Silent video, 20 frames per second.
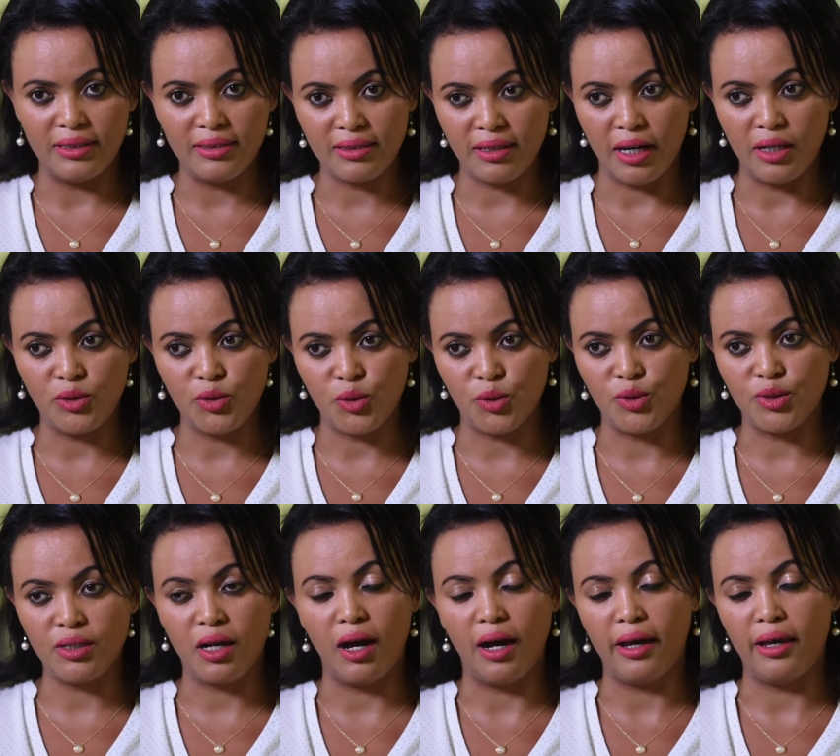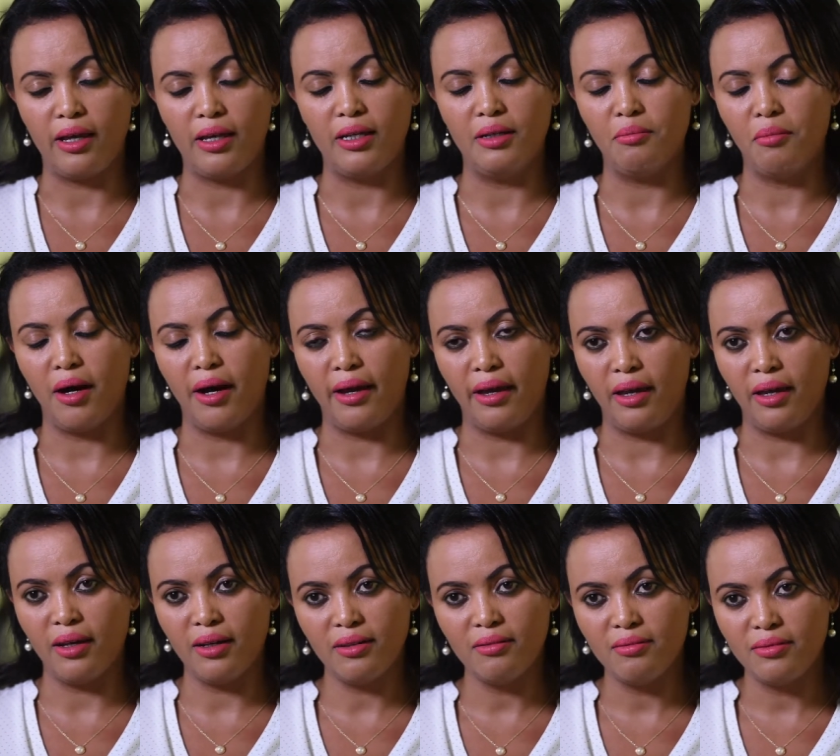try to tie in
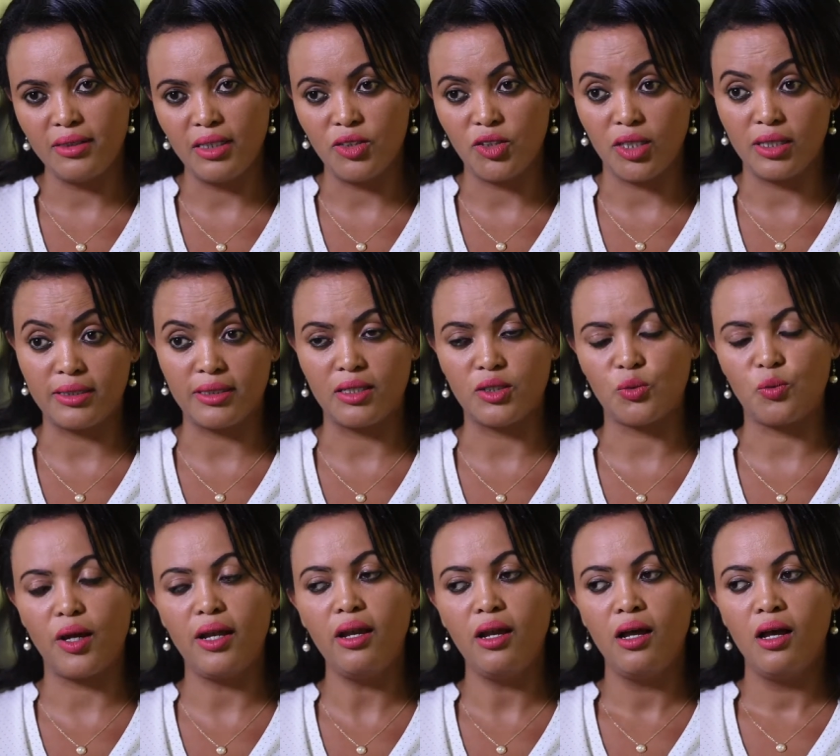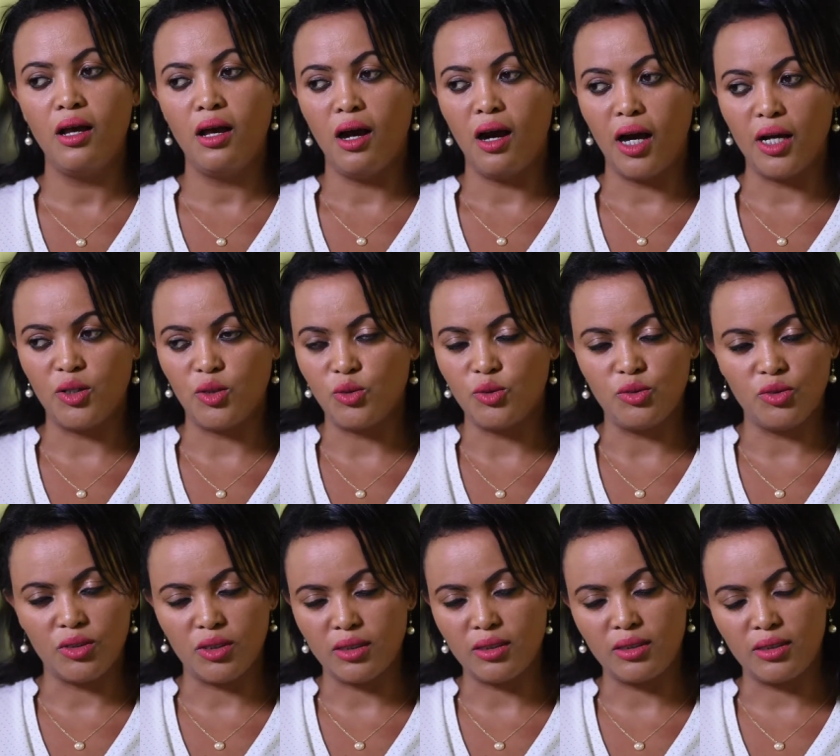my teachings as well. I don't
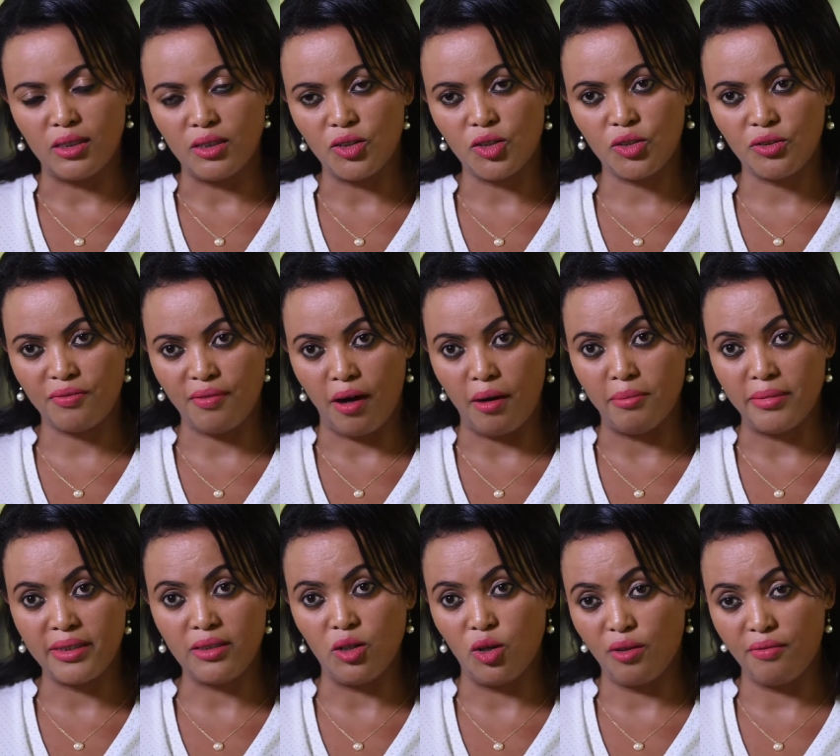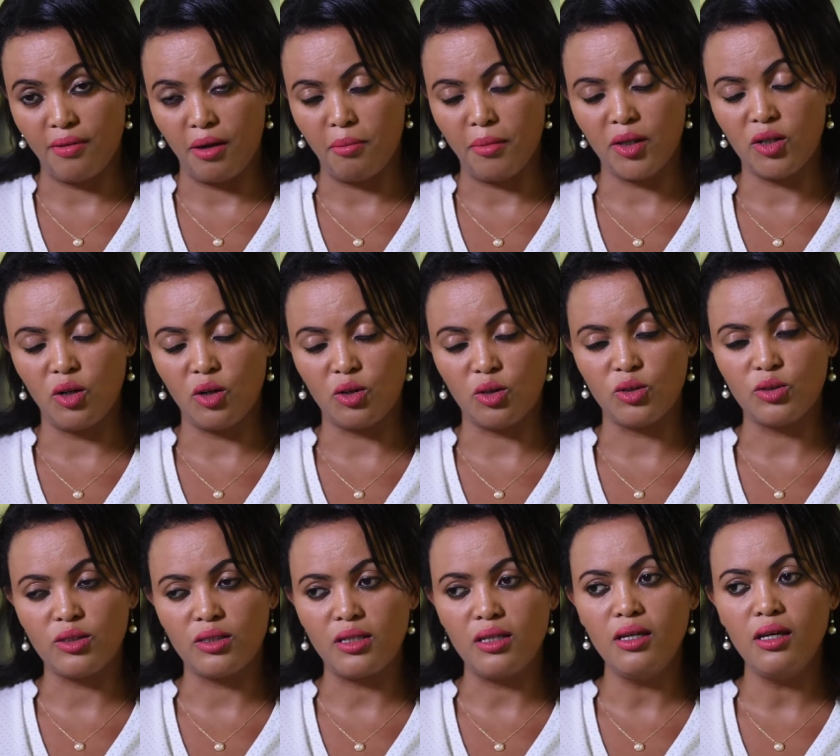just teach pharmacy or
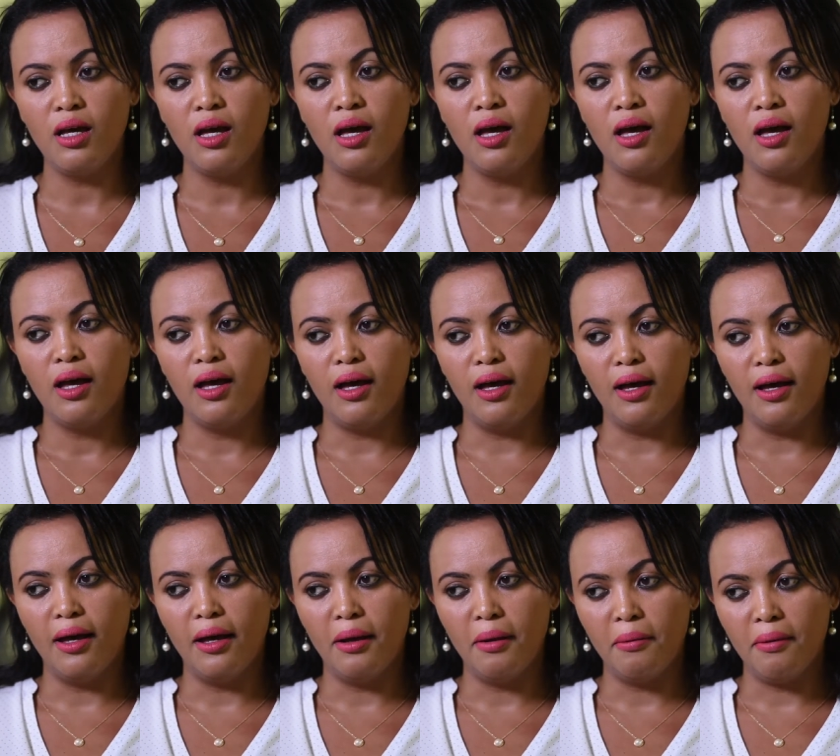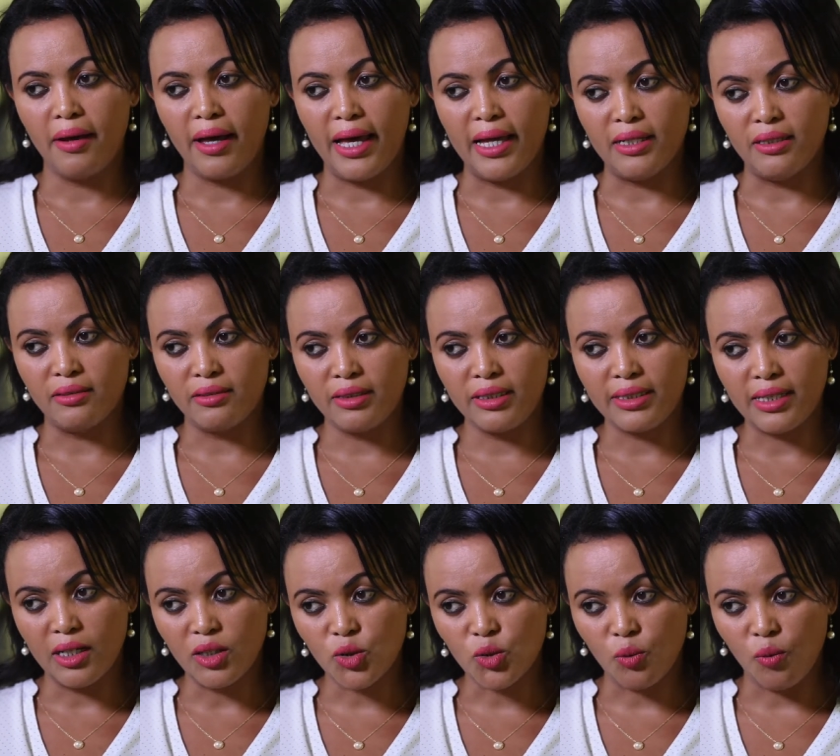pharmacognosy. And
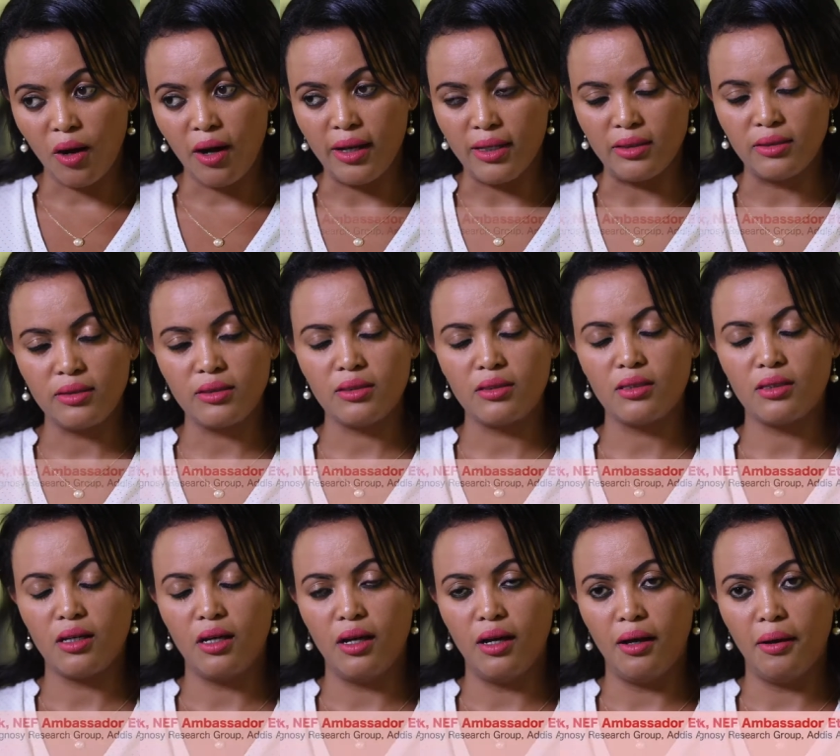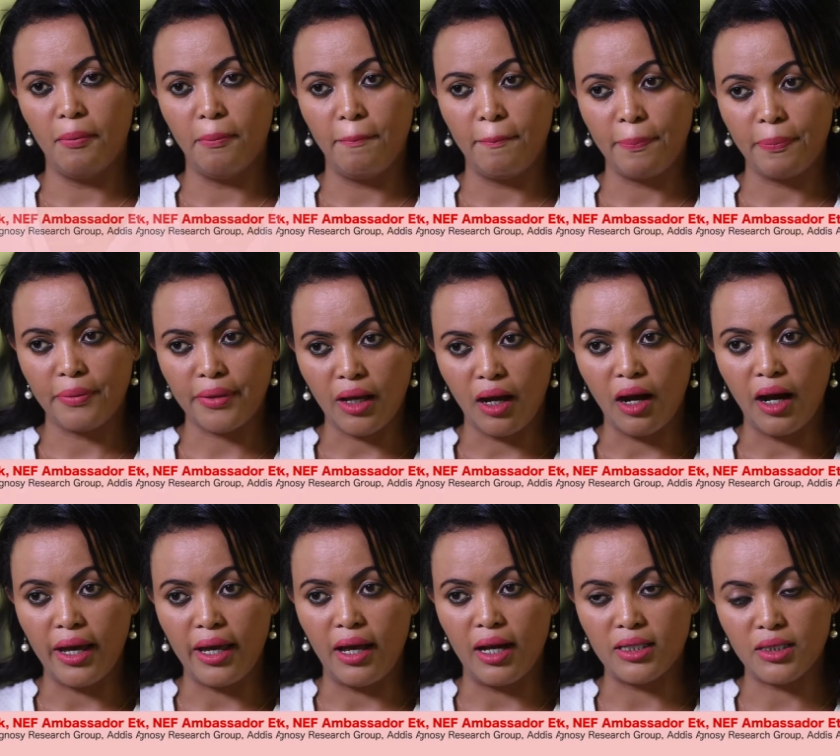research-wise,
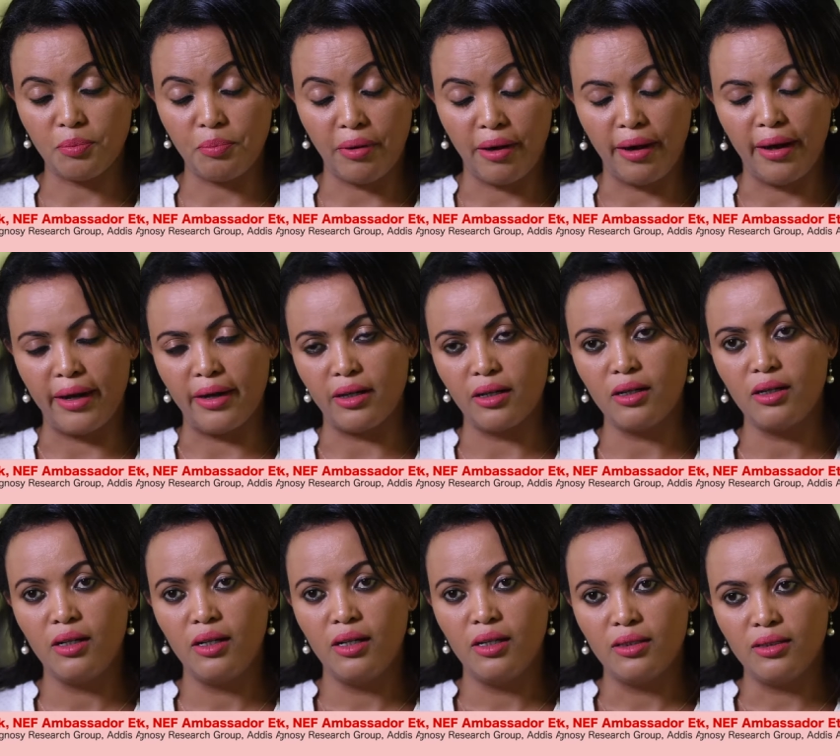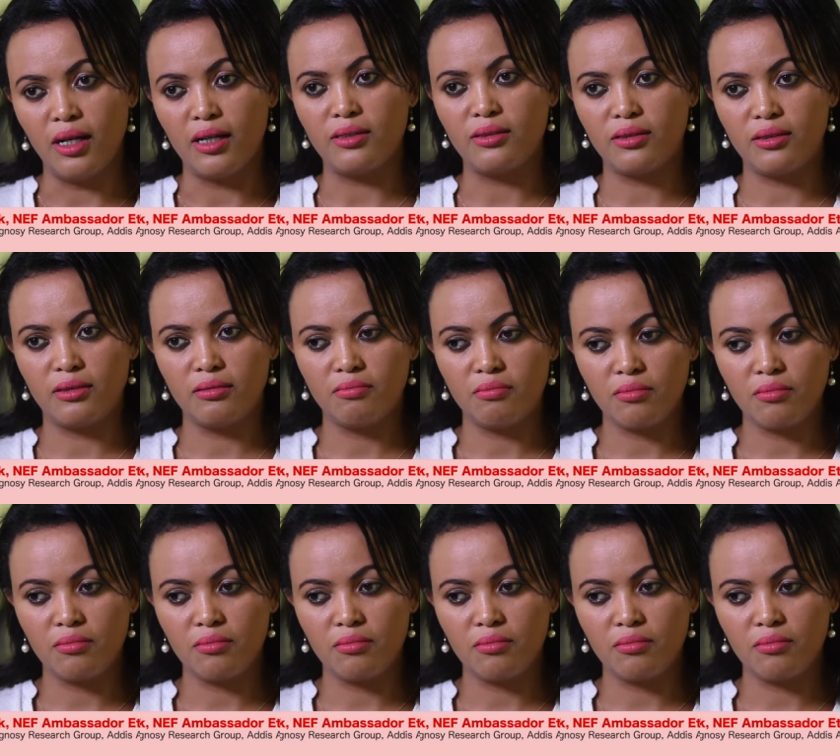I aspire that